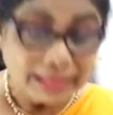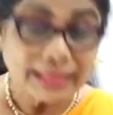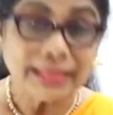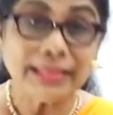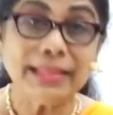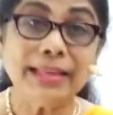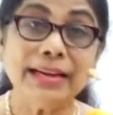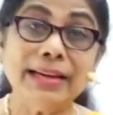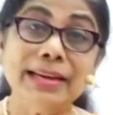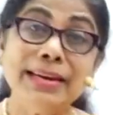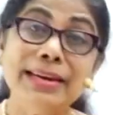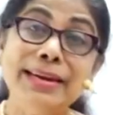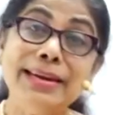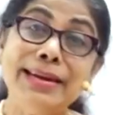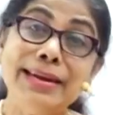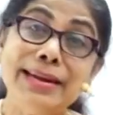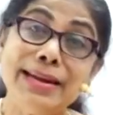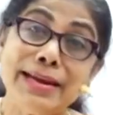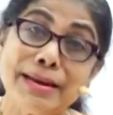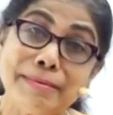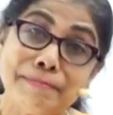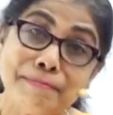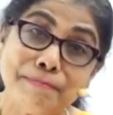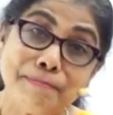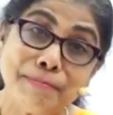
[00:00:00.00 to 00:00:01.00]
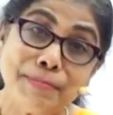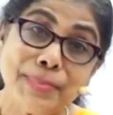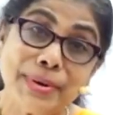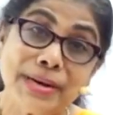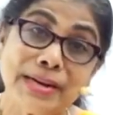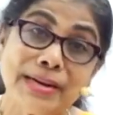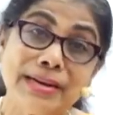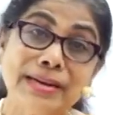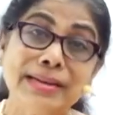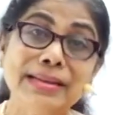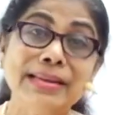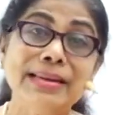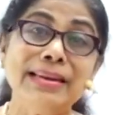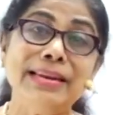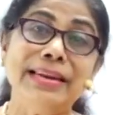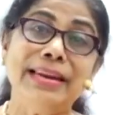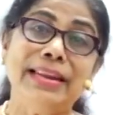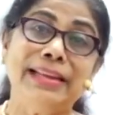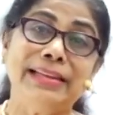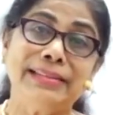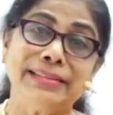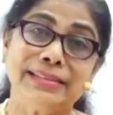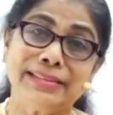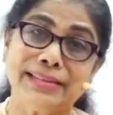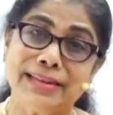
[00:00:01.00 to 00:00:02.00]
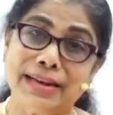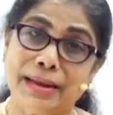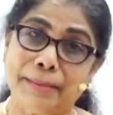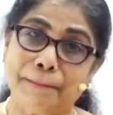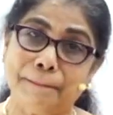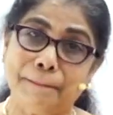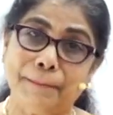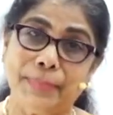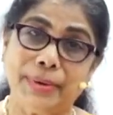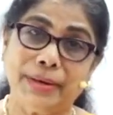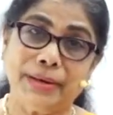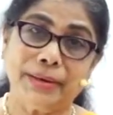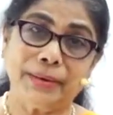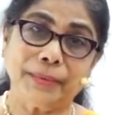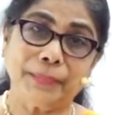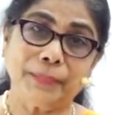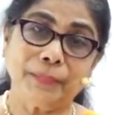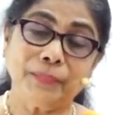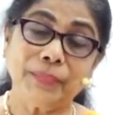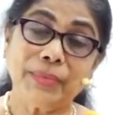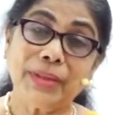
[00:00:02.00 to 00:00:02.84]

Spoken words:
the number, less number,